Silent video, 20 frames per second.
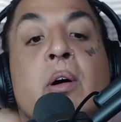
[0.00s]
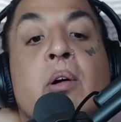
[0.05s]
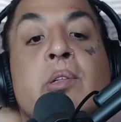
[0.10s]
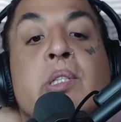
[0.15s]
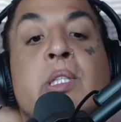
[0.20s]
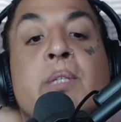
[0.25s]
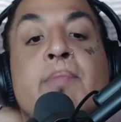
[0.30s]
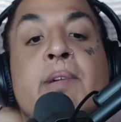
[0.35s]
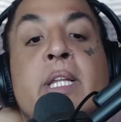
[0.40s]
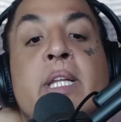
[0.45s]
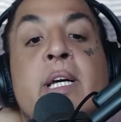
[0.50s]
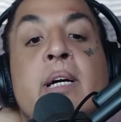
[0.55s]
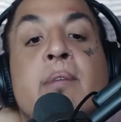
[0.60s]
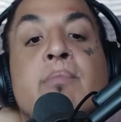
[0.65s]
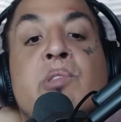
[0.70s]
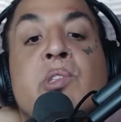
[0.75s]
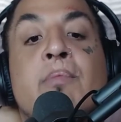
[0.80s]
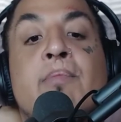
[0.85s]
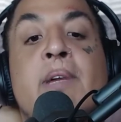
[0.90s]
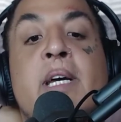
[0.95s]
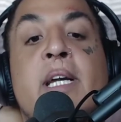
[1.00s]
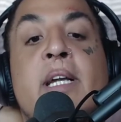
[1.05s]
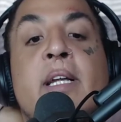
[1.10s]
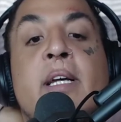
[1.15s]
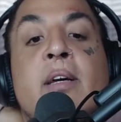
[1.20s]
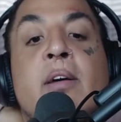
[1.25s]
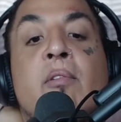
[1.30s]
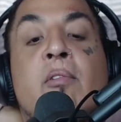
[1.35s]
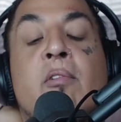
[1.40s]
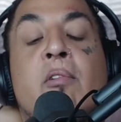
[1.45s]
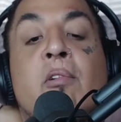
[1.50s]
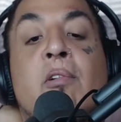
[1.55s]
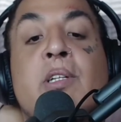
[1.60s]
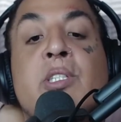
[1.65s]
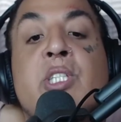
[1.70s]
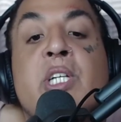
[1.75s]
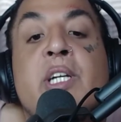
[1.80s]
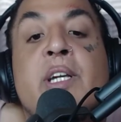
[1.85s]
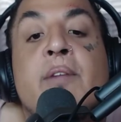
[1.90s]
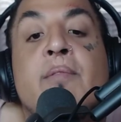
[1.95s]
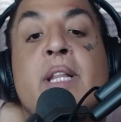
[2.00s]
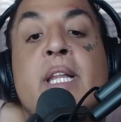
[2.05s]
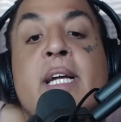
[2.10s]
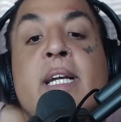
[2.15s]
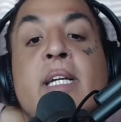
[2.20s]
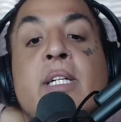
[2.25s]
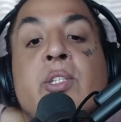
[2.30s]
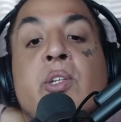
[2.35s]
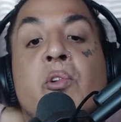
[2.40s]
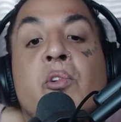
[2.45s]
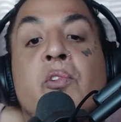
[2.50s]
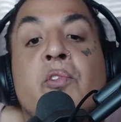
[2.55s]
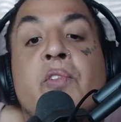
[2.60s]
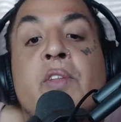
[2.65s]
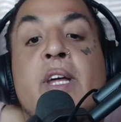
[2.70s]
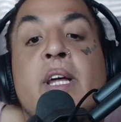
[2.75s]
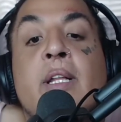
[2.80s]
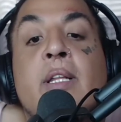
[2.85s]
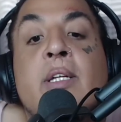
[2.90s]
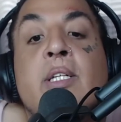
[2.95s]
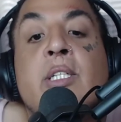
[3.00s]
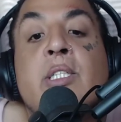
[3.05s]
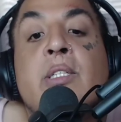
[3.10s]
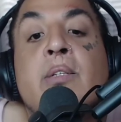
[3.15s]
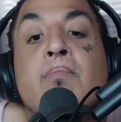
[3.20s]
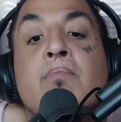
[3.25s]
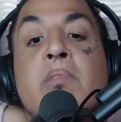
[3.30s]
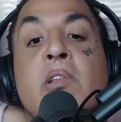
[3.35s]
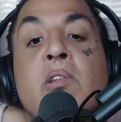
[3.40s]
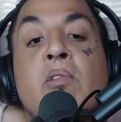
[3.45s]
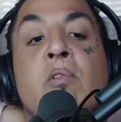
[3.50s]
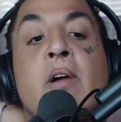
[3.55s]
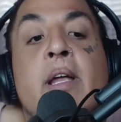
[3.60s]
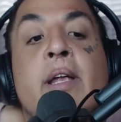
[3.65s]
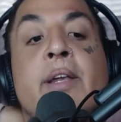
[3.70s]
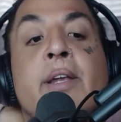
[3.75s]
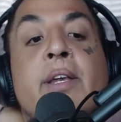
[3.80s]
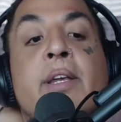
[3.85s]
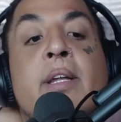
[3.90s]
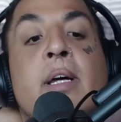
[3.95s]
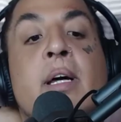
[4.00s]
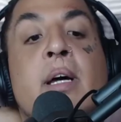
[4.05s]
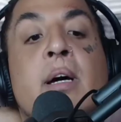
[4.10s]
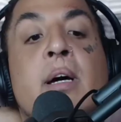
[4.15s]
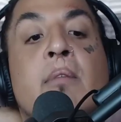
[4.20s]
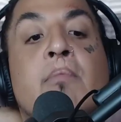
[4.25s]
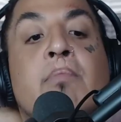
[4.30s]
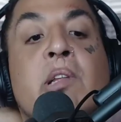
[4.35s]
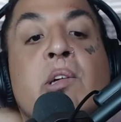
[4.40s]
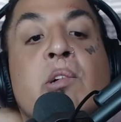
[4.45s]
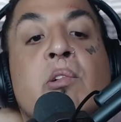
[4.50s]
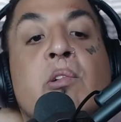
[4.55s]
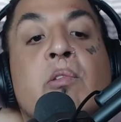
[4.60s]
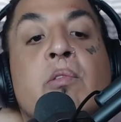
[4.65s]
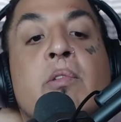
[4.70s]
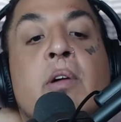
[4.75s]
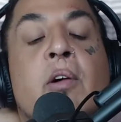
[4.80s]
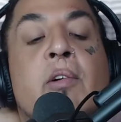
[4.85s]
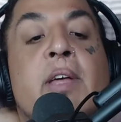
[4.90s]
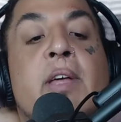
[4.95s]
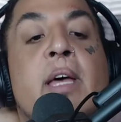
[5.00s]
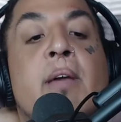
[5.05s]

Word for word: ultimately of Germanic origin and related to Old English bluen, blue.